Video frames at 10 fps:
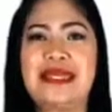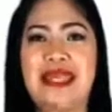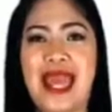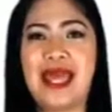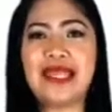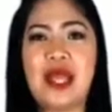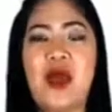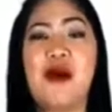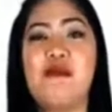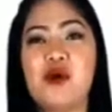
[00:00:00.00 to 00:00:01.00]
Then,
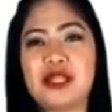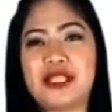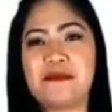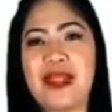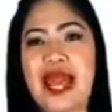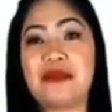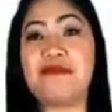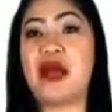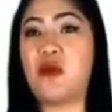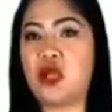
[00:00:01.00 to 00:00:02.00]

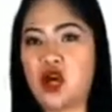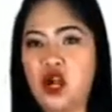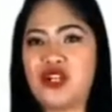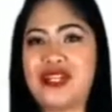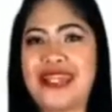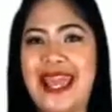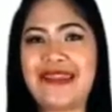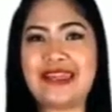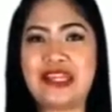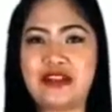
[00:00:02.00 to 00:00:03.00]
multiplied by
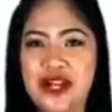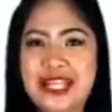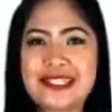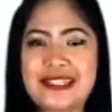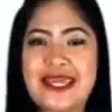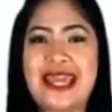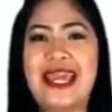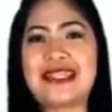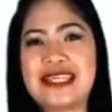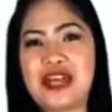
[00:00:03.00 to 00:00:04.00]
180 degrees
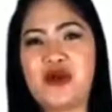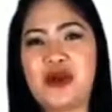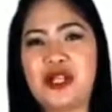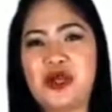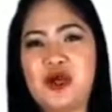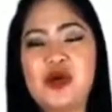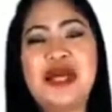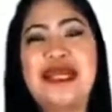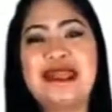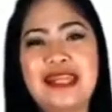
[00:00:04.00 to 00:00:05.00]
is equal to
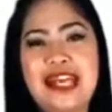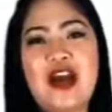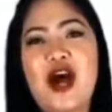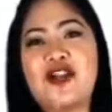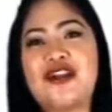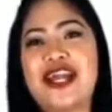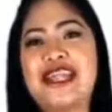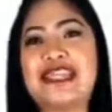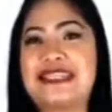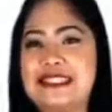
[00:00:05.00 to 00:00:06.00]

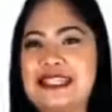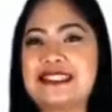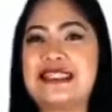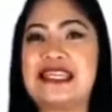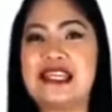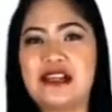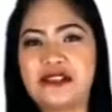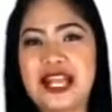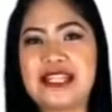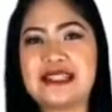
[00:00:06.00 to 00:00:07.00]
360
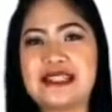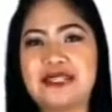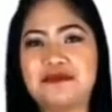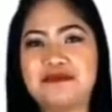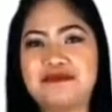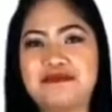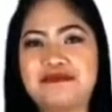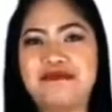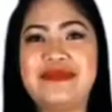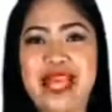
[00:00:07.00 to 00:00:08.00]
degrees.
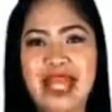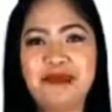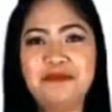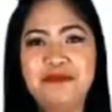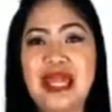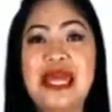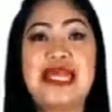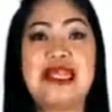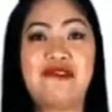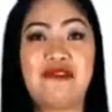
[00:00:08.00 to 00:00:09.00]
Then,
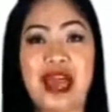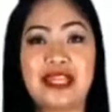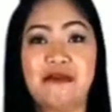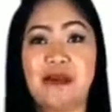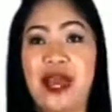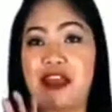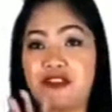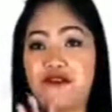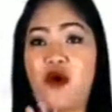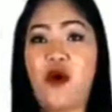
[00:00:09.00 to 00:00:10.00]
divided by
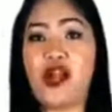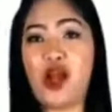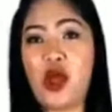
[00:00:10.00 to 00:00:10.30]
4